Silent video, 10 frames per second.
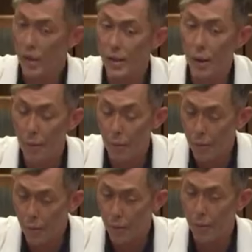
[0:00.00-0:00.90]
was
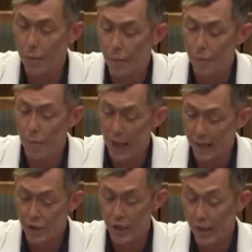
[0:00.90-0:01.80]

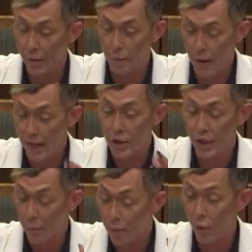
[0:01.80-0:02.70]
managing
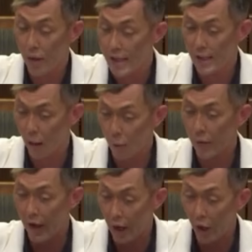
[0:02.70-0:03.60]
employees that
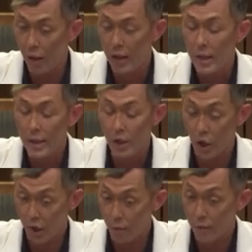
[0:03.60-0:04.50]
were there.
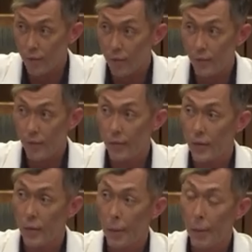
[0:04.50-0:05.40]
Shauna, the question is,
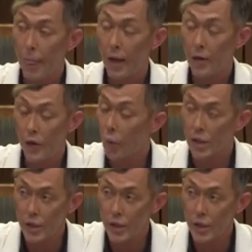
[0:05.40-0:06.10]
who are the other five partners?